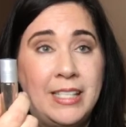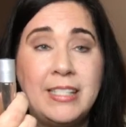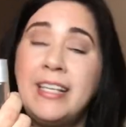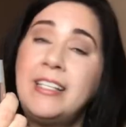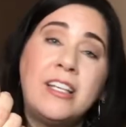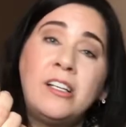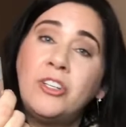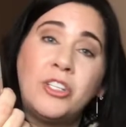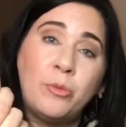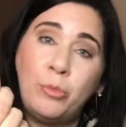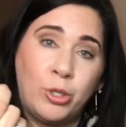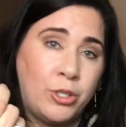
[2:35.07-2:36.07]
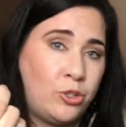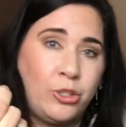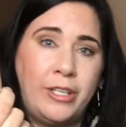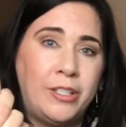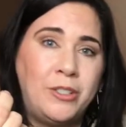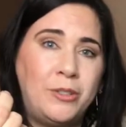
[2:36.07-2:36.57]
seasonal support
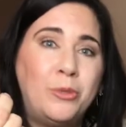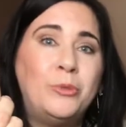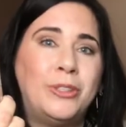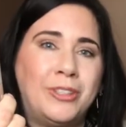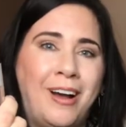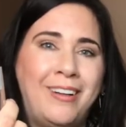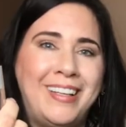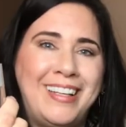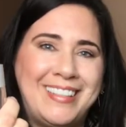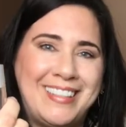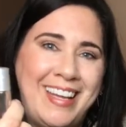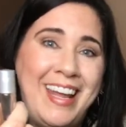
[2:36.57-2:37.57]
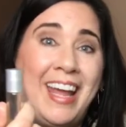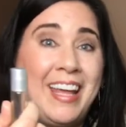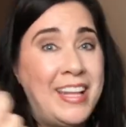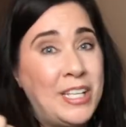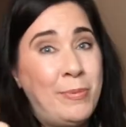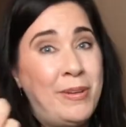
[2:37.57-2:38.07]
trio, we'll call it. And
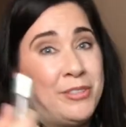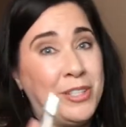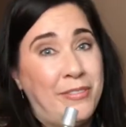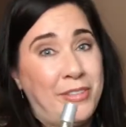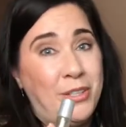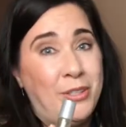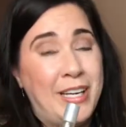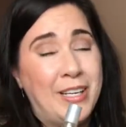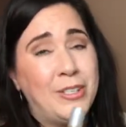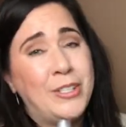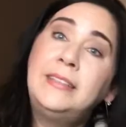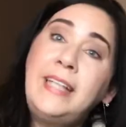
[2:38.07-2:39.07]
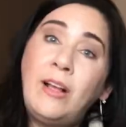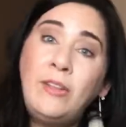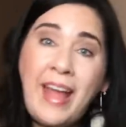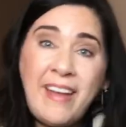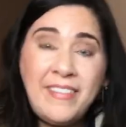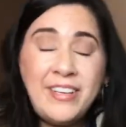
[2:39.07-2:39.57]
that's been for a few years. Now
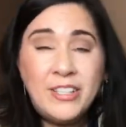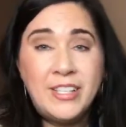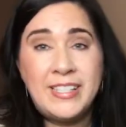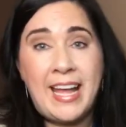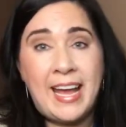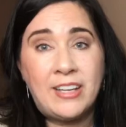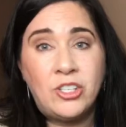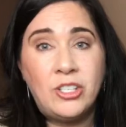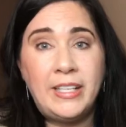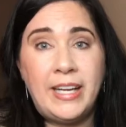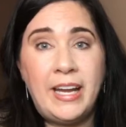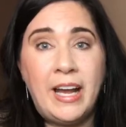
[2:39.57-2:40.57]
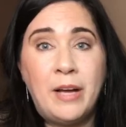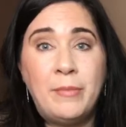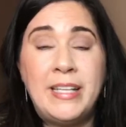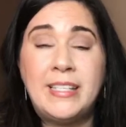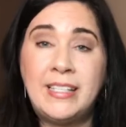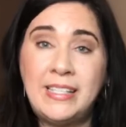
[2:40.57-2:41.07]
lavender is actually,
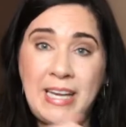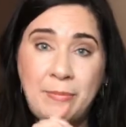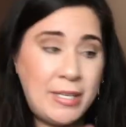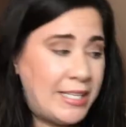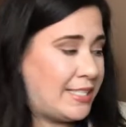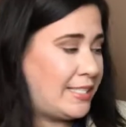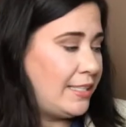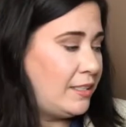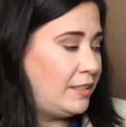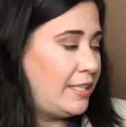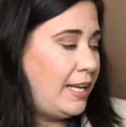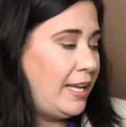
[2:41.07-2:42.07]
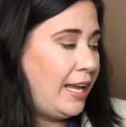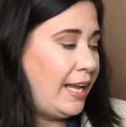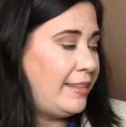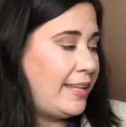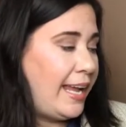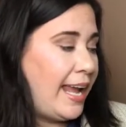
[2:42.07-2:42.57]
it's steam distilled,
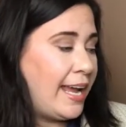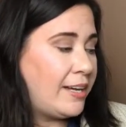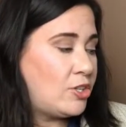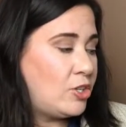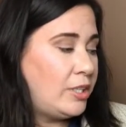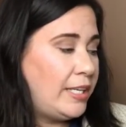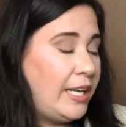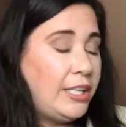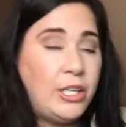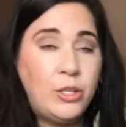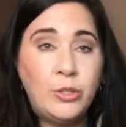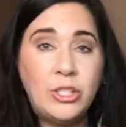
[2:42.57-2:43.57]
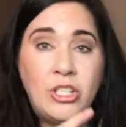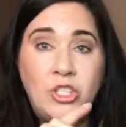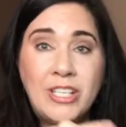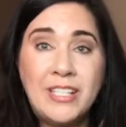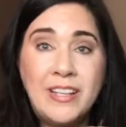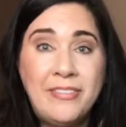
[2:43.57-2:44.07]
and they actually use
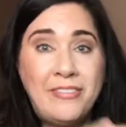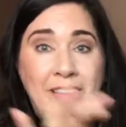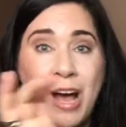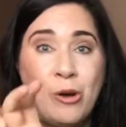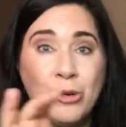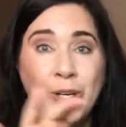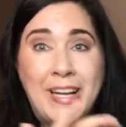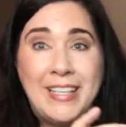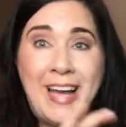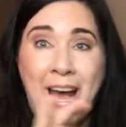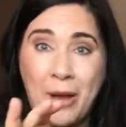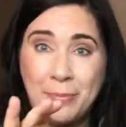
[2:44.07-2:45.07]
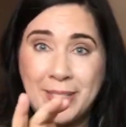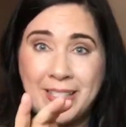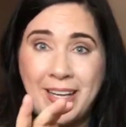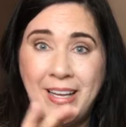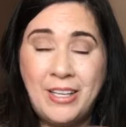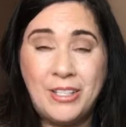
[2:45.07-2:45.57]
just the flowering
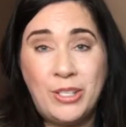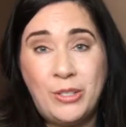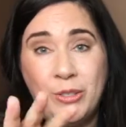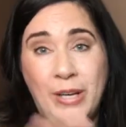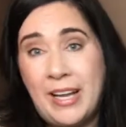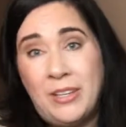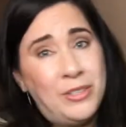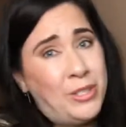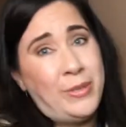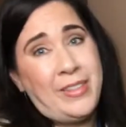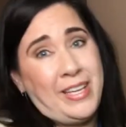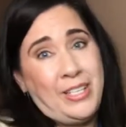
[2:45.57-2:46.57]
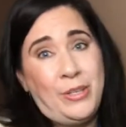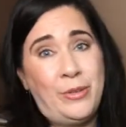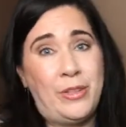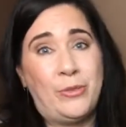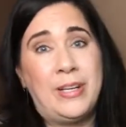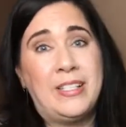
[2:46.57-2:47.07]
tops. So I don't know what they do
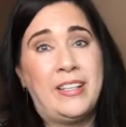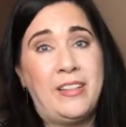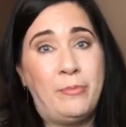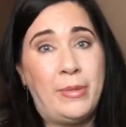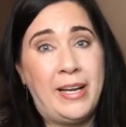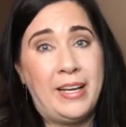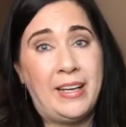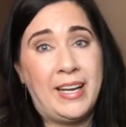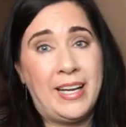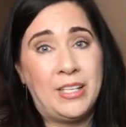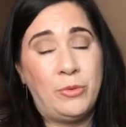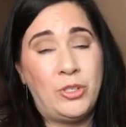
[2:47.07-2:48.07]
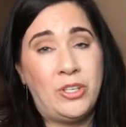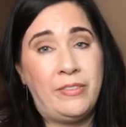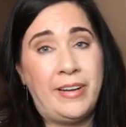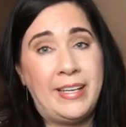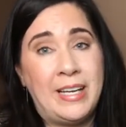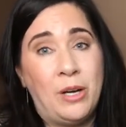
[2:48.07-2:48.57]
with the rest of the plant. I guess we should
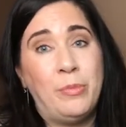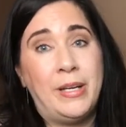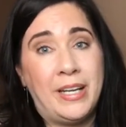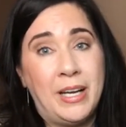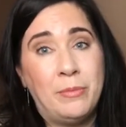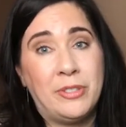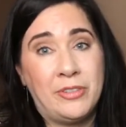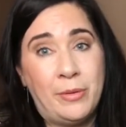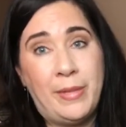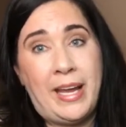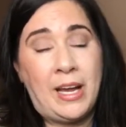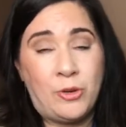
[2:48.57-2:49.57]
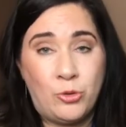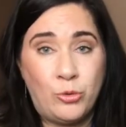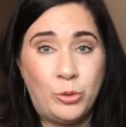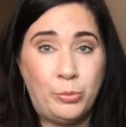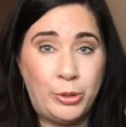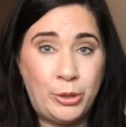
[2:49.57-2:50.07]
find out, but it comes from the
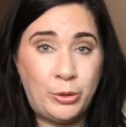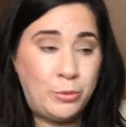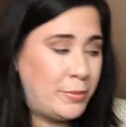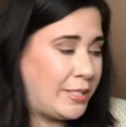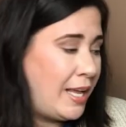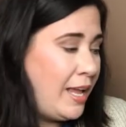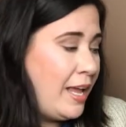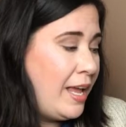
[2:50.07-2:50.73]
actual blooms.